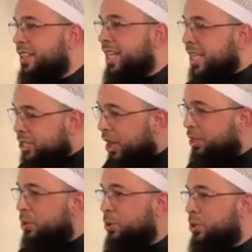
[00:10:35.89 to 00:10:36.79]
He is our
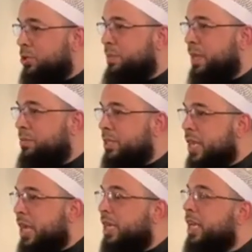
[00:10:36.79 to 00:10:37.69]
Lord subhanahu wa
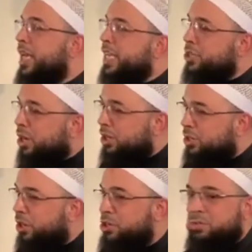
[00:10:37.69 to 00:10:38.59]
ta'ala. He is our
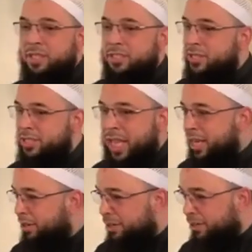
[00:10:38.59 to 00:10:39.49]
nurturer and
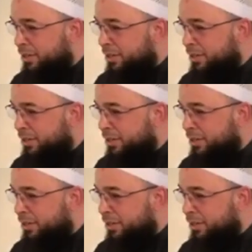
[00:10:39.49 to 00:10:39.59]
sustainer.